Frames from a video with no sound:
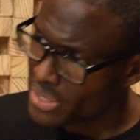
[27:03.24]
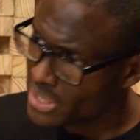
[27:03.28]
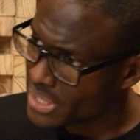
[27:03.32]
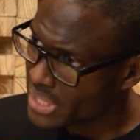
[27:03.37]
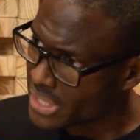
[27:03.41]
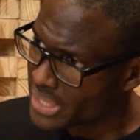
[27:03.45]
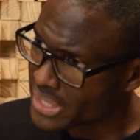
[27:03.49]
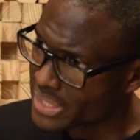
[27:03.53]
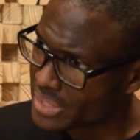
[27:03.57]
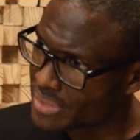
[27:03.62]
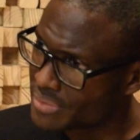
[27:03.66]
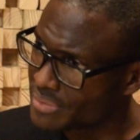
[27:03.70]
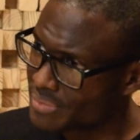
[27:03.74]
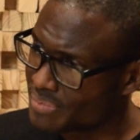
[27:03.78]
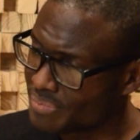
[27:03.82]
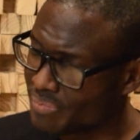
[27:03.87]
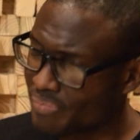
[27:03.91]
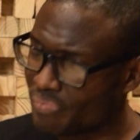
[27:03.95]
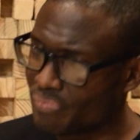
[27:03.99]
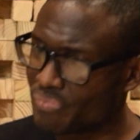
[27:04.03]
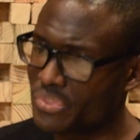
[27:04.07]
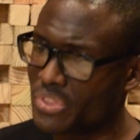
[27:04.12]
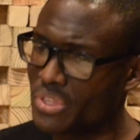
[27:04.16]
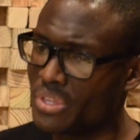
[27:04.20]
you like,
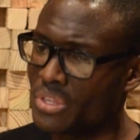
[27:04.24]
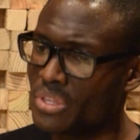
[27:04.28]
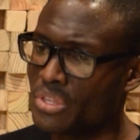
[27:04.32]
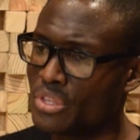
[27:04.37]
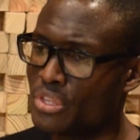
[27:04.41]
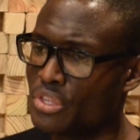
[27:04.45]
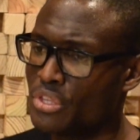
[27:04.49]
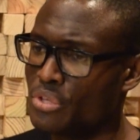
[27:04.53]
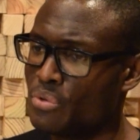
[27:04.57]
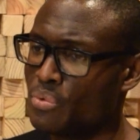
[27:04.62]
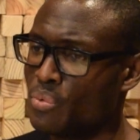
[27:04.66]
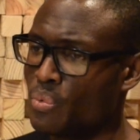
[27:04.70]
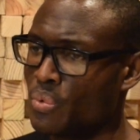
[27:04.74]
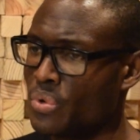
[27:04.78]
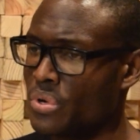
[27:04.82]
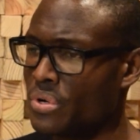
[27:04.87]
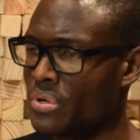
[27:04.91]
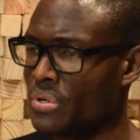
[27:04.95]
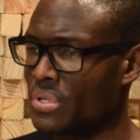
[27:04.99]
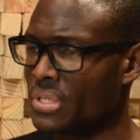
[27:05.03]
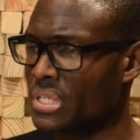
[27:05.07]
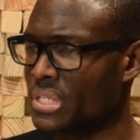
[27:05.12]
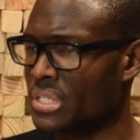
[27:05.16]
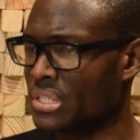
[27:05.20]
the
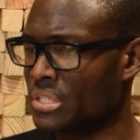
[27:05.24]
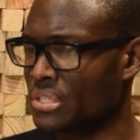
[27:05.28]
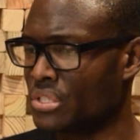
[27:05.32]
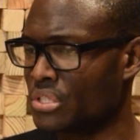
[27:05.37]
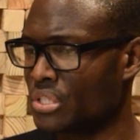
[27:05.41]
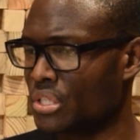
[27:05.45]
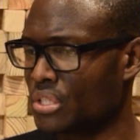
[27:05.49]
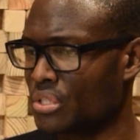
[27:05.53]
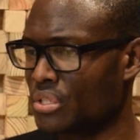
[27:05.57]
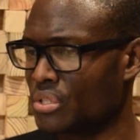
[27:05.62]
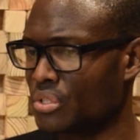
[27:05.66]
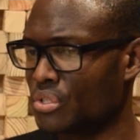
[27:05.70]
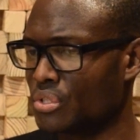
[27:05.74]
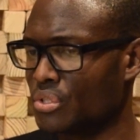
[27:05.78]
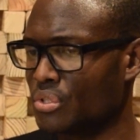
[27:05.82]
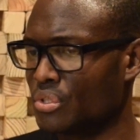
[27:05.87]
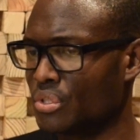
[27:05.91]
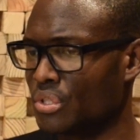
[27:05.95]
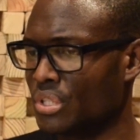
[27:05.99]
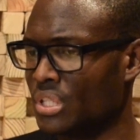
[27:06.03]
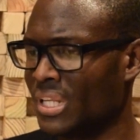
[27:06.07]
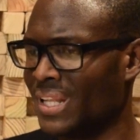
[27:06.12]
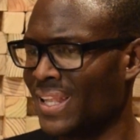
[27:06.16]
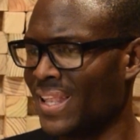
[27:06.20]
world is
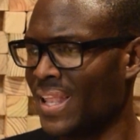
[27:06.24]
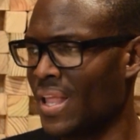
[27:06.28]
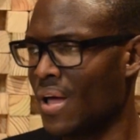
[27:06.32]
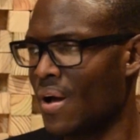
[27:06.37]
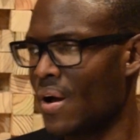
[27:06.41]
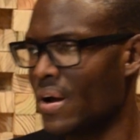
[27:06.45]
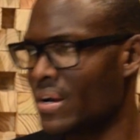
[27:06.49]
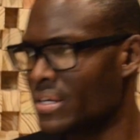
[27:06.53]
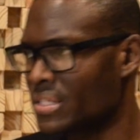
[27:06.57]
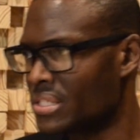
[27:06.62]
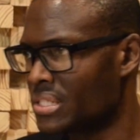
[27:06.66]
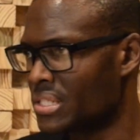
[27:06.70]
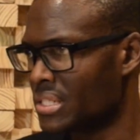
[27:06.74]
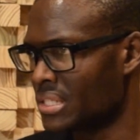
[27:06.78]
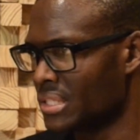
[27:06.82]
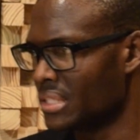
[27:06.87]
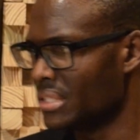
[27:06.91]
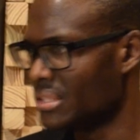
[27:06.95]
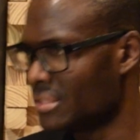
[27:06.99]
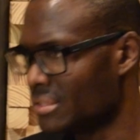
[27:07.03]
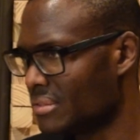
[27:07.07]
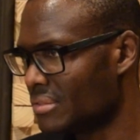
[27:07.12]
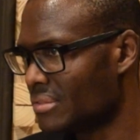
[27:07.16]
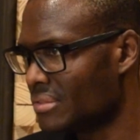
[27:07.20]

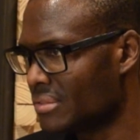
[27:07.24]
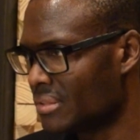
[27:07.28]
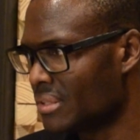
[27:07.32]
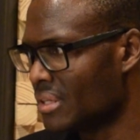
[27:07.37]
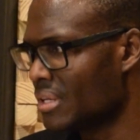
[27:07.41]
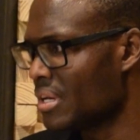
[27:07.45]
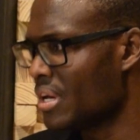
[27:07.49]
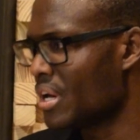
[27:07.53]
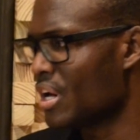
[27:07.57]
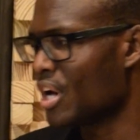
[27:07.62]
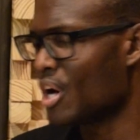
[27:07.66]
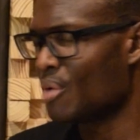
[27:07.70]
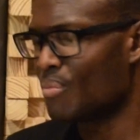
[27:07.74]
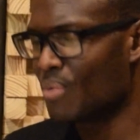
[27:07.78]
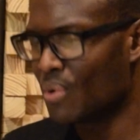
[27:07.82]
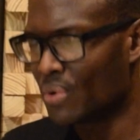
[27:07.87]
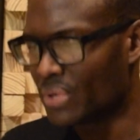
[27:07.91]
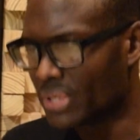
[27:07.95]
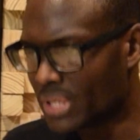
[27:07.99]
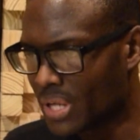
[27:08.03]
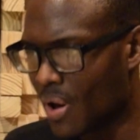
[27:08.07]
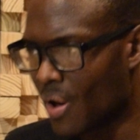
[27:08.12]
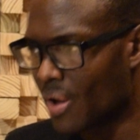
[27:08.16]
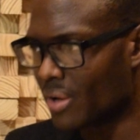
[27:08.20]
largely about
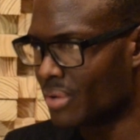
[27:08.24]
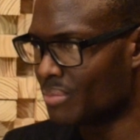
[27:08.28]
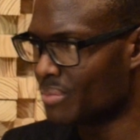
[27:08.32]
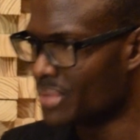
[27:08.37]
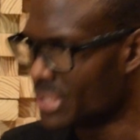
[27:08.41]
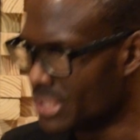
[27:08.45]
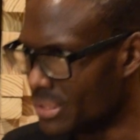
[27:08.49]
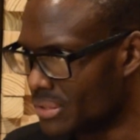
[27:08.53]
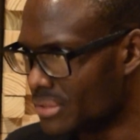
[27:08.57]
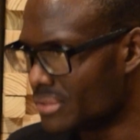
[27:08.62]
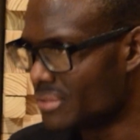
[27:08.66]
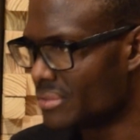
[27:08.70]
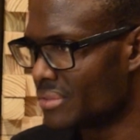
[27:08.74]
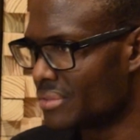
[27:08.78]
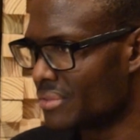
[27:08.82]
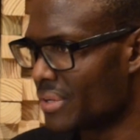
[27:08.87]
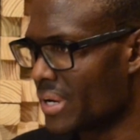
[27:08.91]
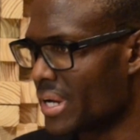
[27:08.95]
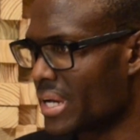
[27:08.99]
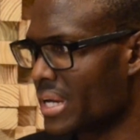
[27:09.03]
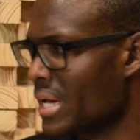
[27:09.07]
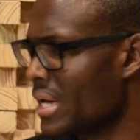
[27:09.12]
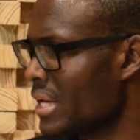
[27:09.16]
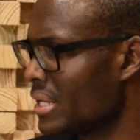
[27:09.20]
economy,
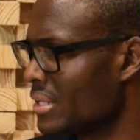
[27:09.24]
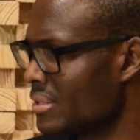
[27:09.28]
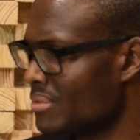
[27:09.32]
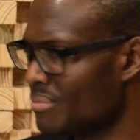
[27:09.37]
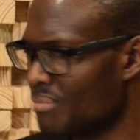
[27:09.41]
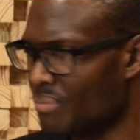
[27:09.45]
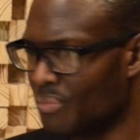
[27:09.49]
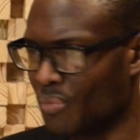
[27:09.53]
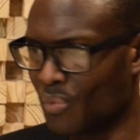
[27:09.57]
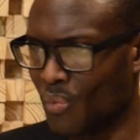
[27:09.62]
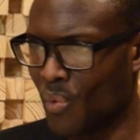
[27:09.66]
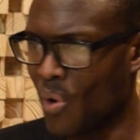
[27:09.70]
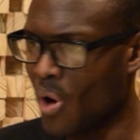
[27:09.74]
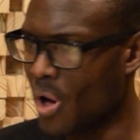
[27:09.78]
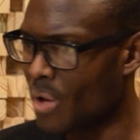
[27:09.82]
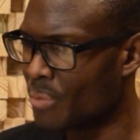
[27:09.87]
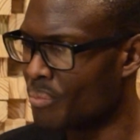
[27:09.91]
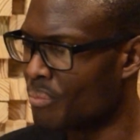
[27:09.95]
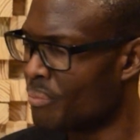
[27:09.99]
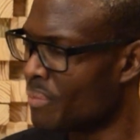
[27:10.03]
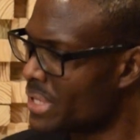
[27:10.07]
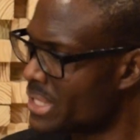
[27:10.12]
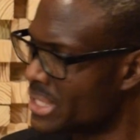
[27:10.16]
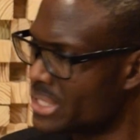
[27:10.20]
right? And what
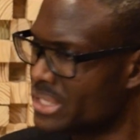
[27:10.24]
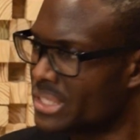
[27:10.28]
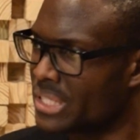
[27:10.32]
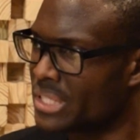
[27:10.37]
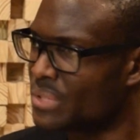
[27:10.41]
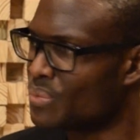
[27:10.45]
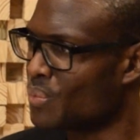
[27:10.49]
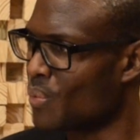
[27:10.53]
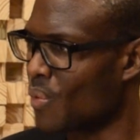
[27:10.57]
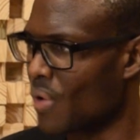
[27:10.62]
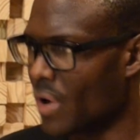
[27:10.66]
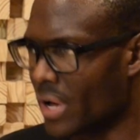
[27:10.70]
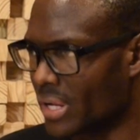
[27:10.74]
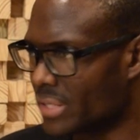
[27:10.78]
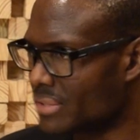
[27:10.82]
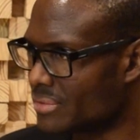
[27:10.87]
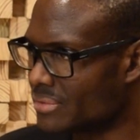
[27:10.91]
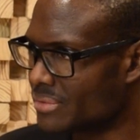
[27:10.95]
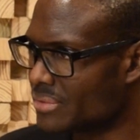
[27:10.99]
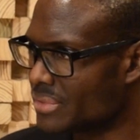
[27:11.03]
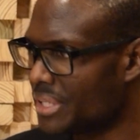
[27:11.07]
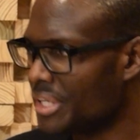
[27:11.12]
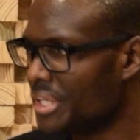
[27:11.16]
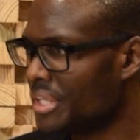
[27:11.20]
money did what.
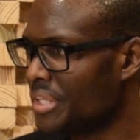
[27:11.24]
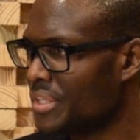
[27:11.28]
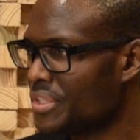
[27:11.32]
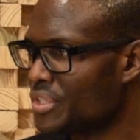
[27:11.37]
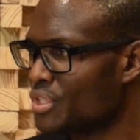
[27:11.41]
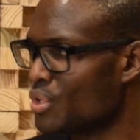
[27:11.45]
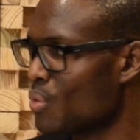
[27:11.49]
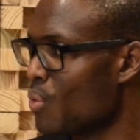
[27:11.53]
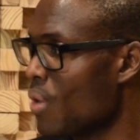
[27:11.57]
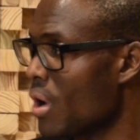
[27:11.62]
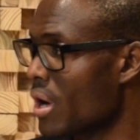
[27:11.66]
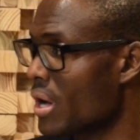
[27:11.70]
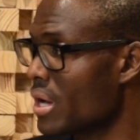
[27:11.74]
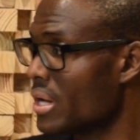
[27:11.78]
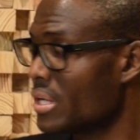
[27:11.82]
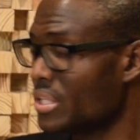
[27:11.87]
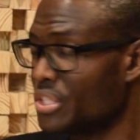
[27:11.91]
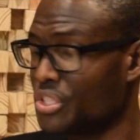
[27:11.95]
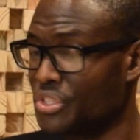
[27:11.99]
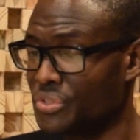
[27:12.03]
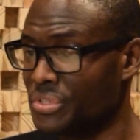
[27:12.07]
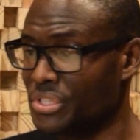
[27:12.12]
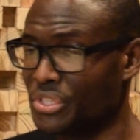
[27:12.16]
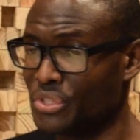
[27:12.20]
So what
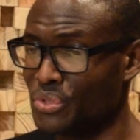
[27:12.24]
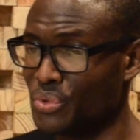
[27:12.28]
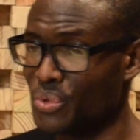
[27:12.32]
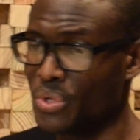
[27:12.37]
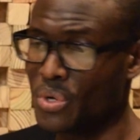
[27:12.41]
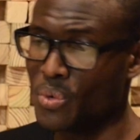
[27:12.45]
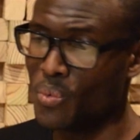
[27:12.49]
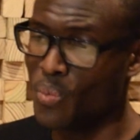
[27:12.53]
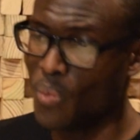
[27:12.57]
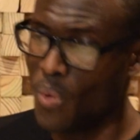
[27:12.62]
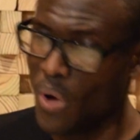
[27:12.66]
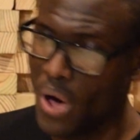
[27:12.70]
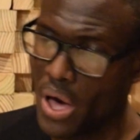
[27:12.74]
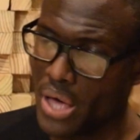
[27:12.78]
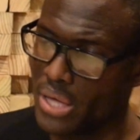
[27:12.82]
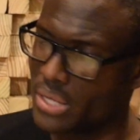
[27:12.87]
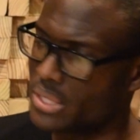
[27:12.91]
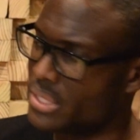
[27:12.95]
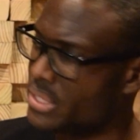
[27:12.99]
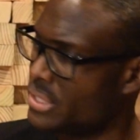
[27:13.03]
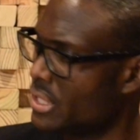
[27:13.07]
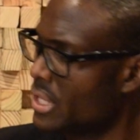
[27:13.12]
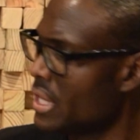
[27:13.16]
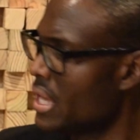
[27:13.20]
country is doing what,
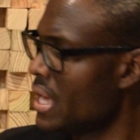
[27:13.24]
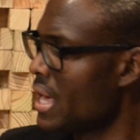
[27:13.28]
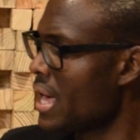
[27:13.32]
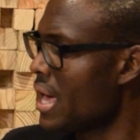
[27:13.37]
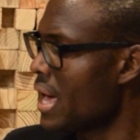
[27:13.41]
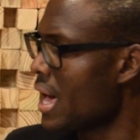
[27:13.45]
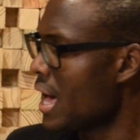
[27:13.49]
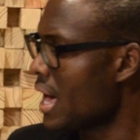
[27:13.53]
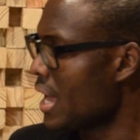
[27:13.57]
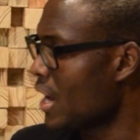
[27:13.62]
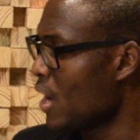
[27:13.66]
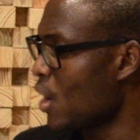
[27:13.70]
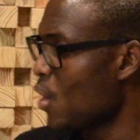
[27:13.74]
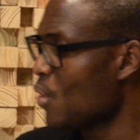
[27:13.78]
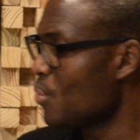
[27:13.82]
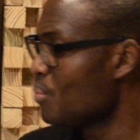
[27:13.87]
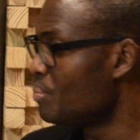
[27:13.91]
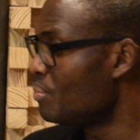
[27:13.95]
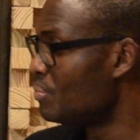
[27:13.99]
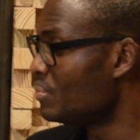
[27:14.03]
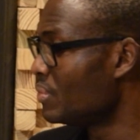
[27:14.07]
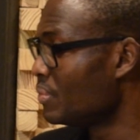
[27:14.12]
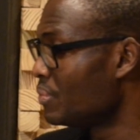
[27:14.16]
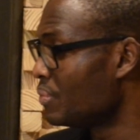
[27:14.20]
and how
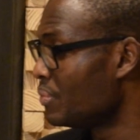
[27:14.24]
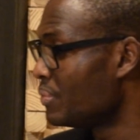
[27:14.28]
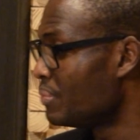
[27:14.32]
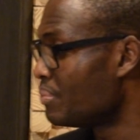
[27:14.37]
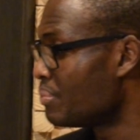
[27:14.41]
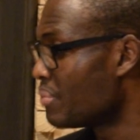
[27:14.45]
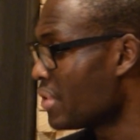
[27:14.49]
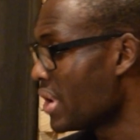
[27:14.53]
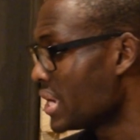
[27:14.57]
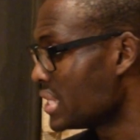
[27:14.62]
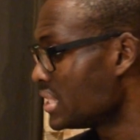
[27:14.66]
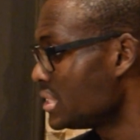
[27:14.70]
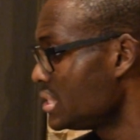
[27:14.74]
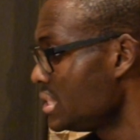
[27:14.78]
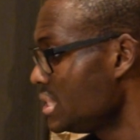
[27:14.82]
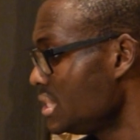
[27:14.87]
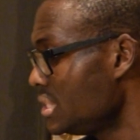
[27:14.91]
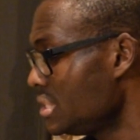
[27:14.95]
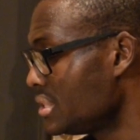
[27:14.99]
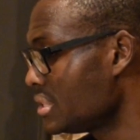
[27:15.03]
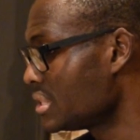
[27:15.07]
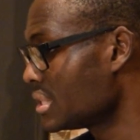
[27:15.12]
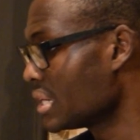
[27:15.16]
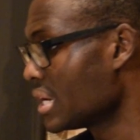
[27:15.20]

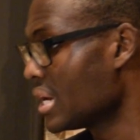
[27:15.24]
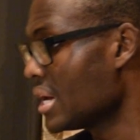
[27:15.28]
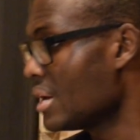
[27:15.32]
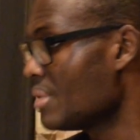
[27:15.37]
prestigious a